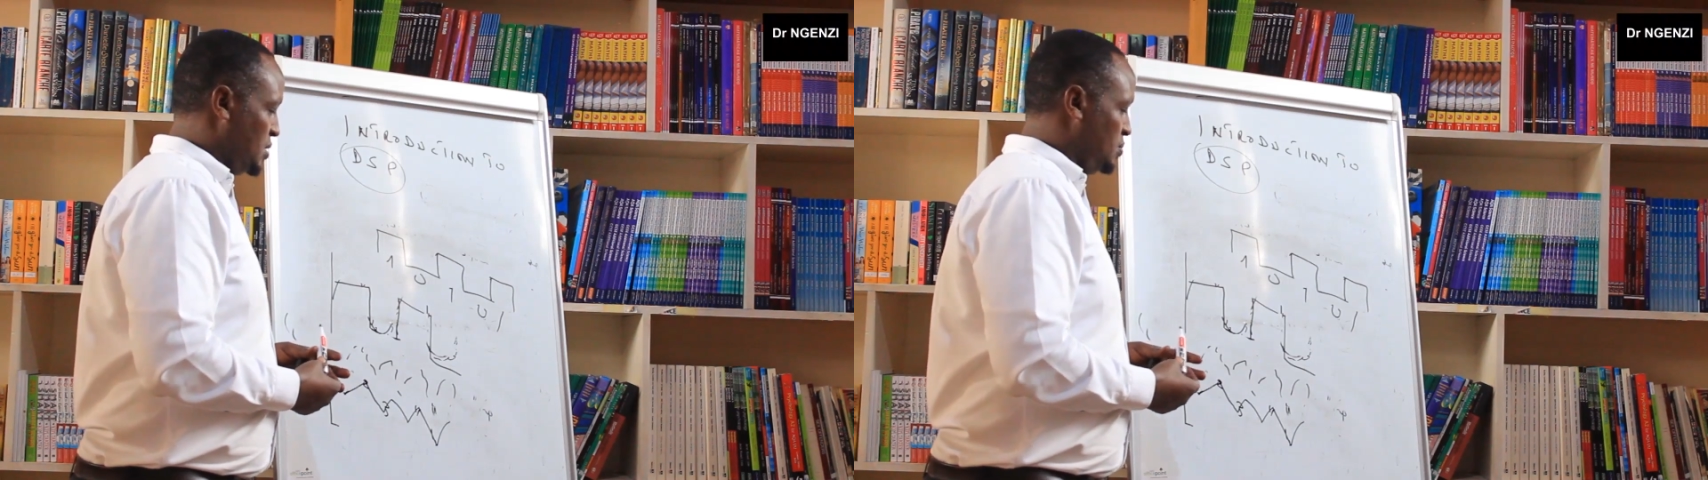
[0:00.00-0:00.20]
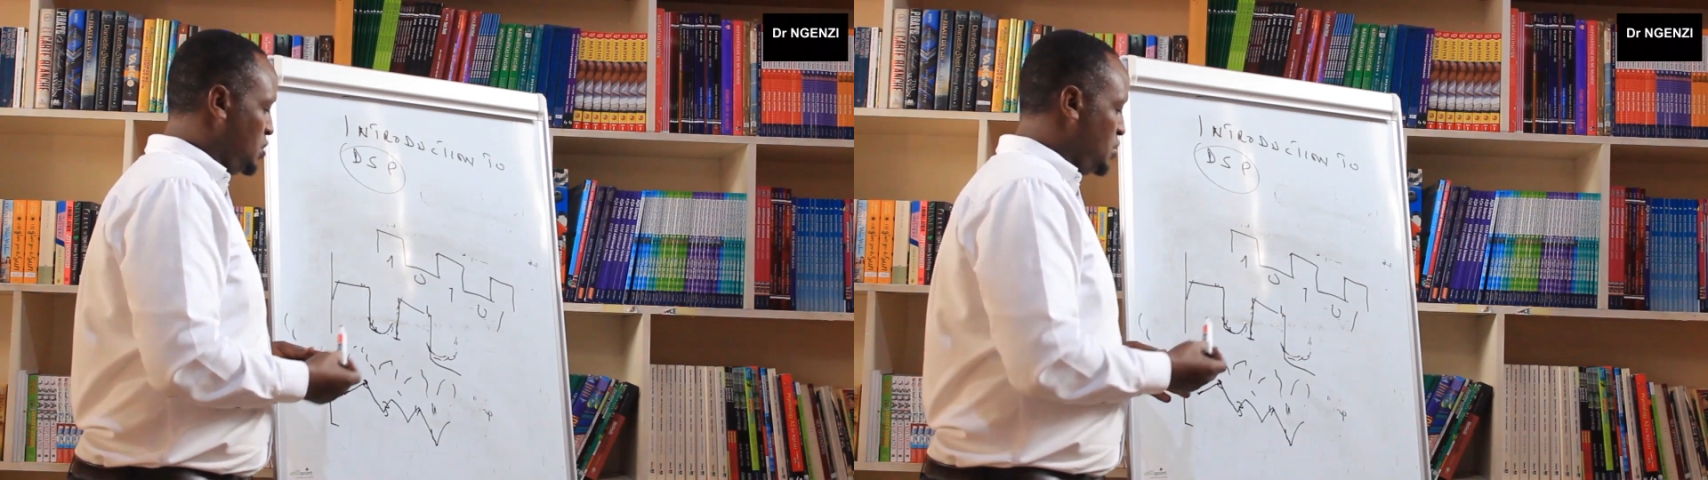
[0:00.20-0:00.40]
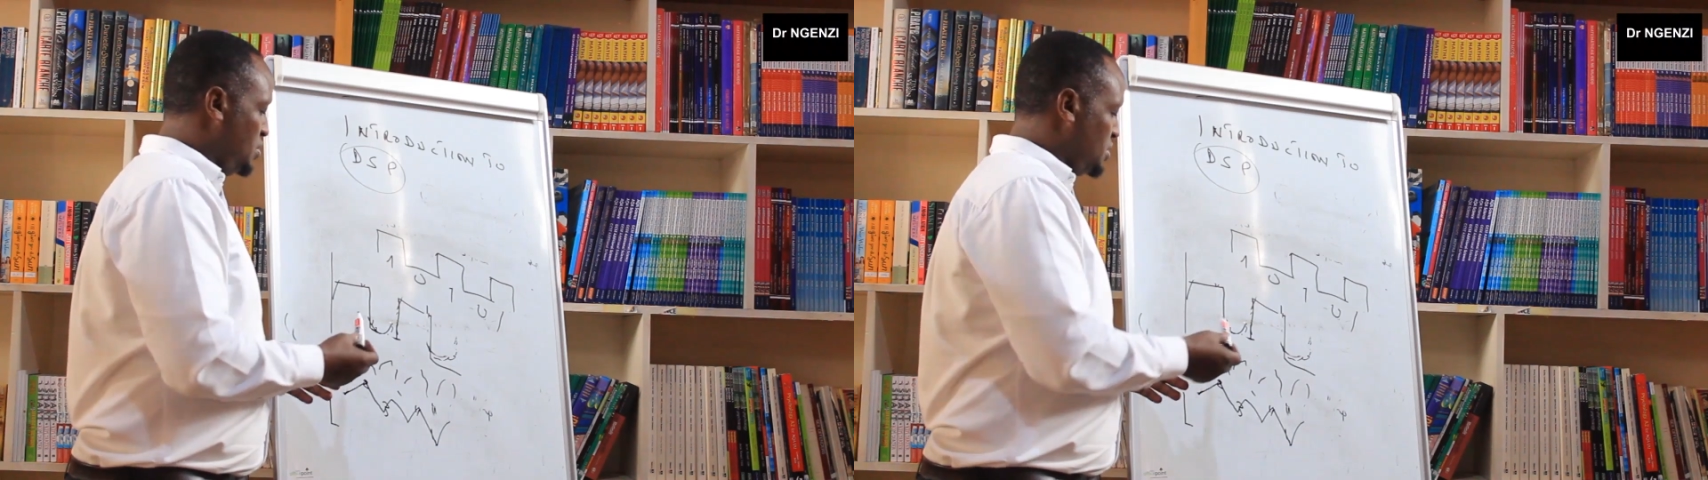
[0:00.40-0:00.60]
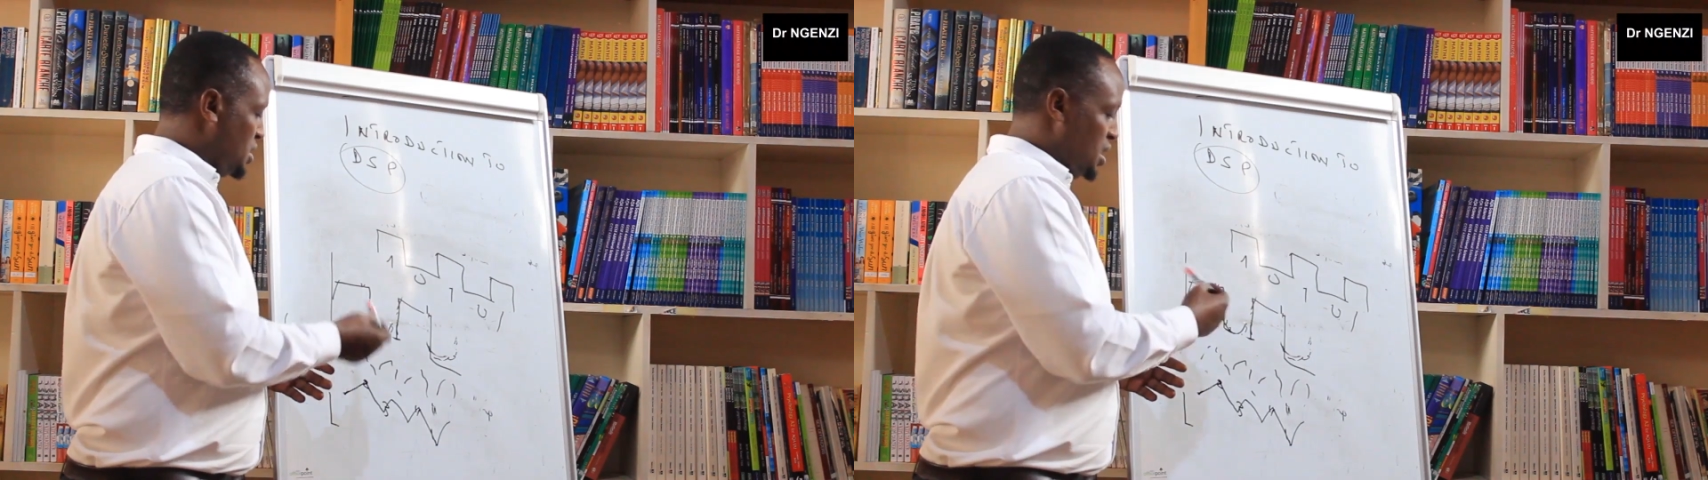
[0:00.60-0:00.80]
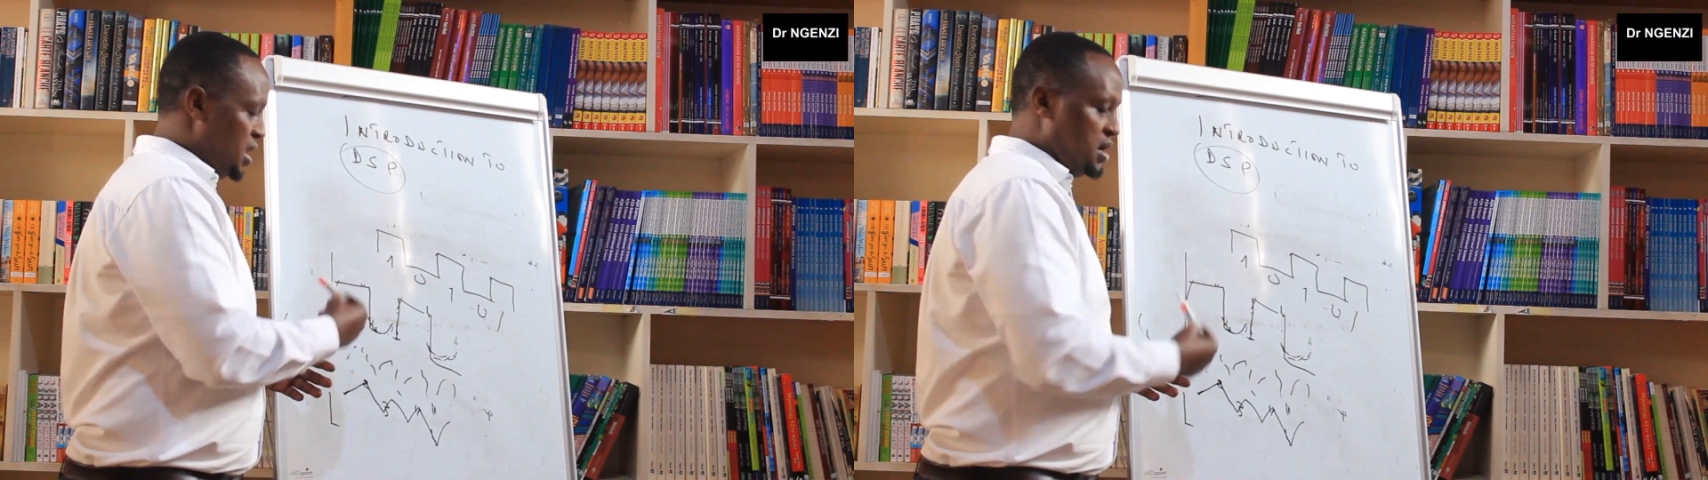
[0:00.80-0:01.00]
because
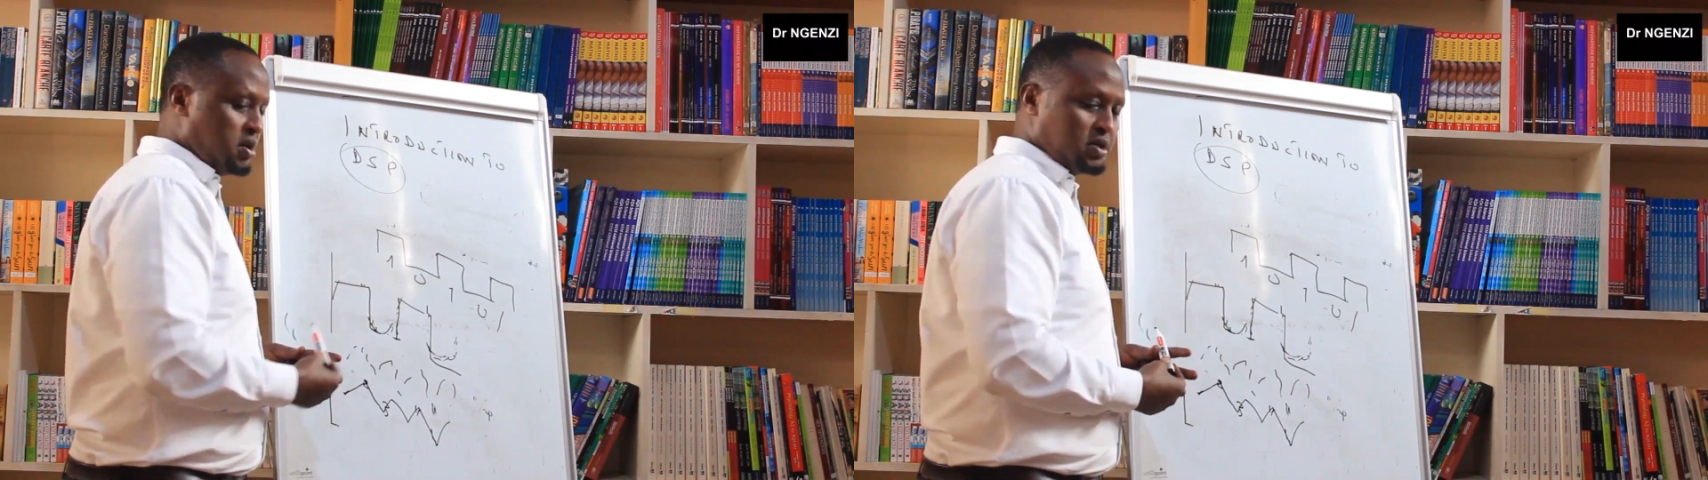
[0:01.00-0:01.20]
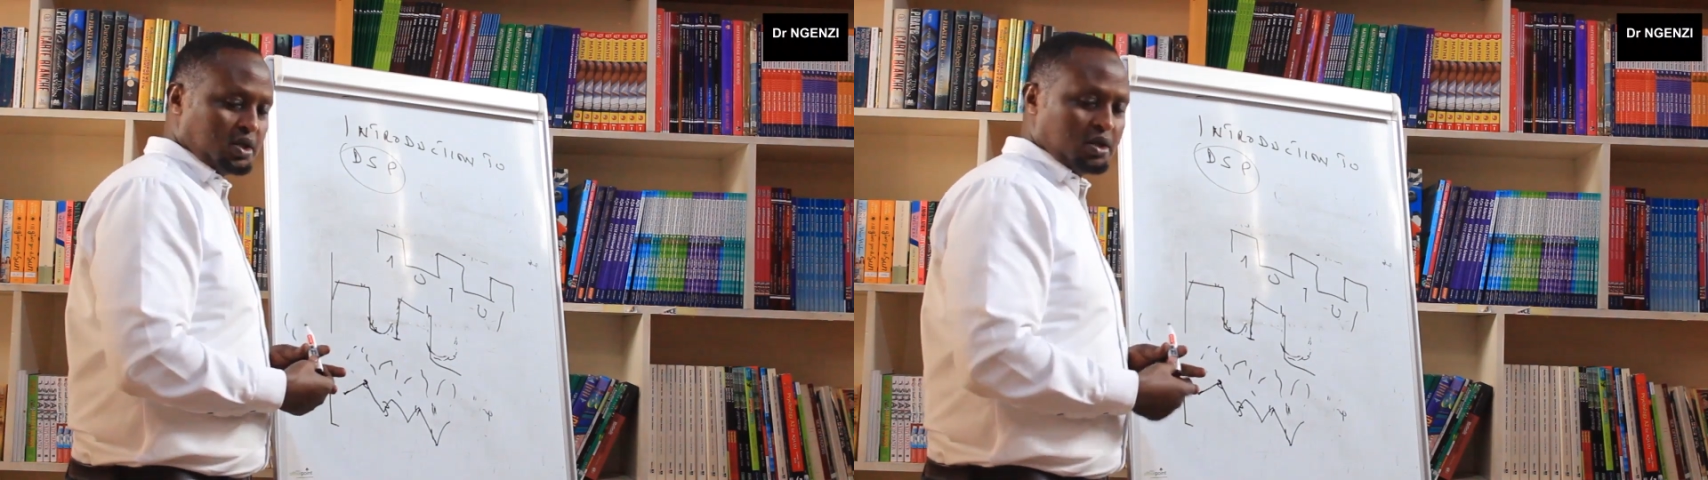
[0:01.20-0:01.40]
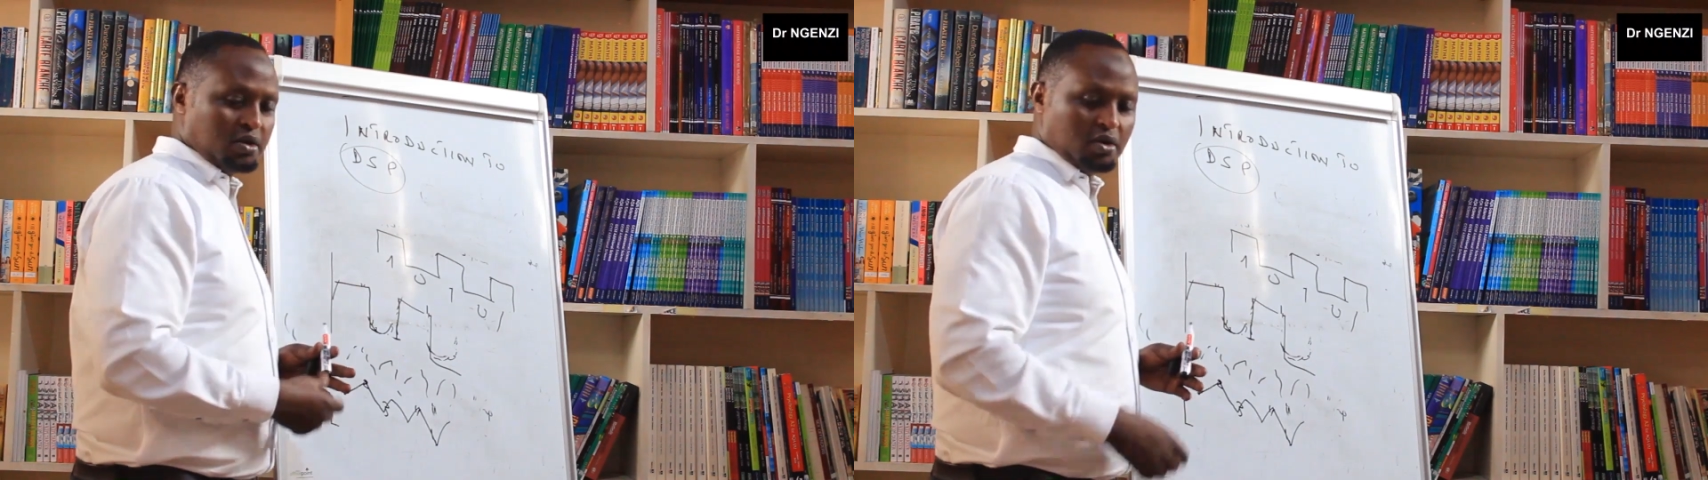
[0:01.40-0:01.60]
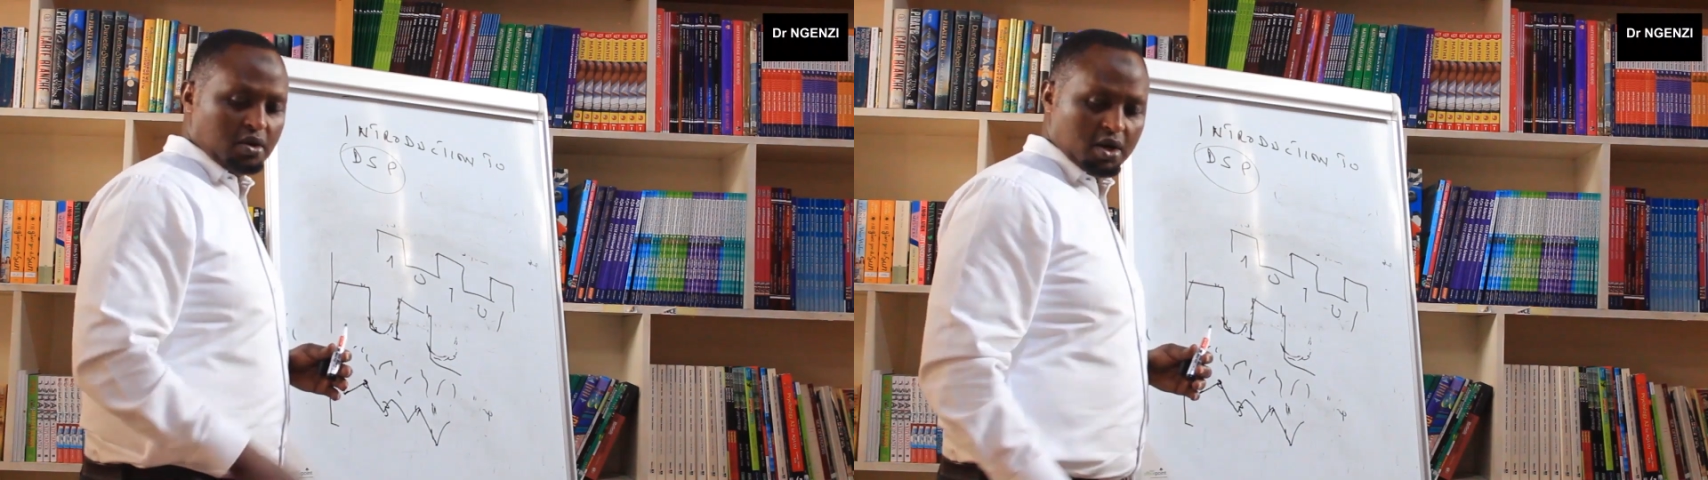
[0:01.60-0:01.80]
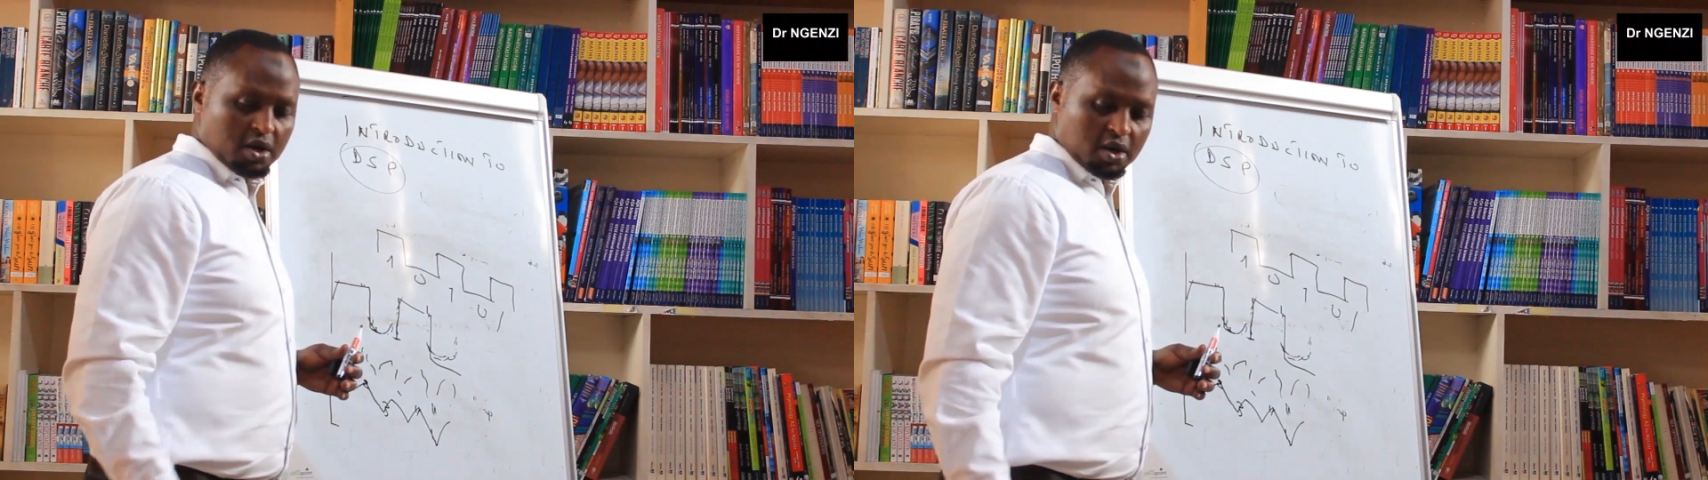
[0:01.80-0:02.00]
the analog signal